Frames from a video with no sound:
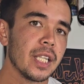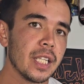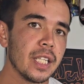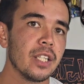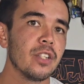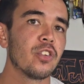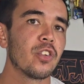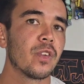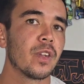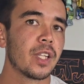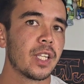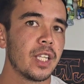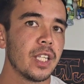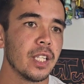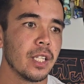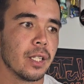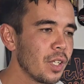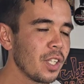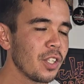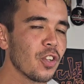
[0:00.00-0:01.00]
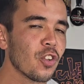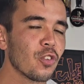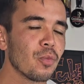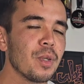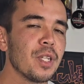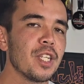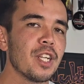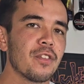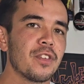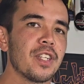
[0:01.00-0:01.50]
is the key. It doesn't
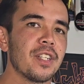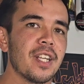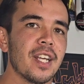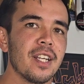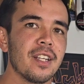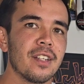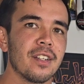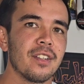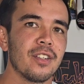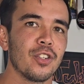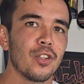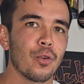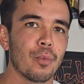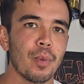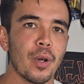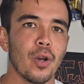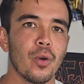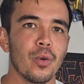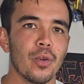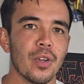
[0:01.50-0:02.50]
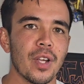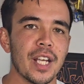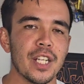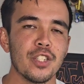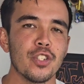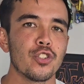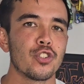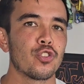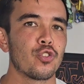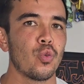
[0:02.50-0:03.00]
mean you have to take your boat
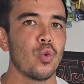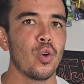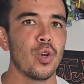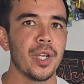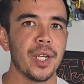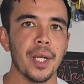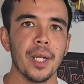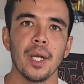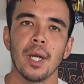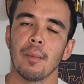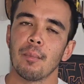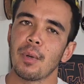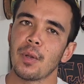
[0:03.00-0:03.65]
and destroy it,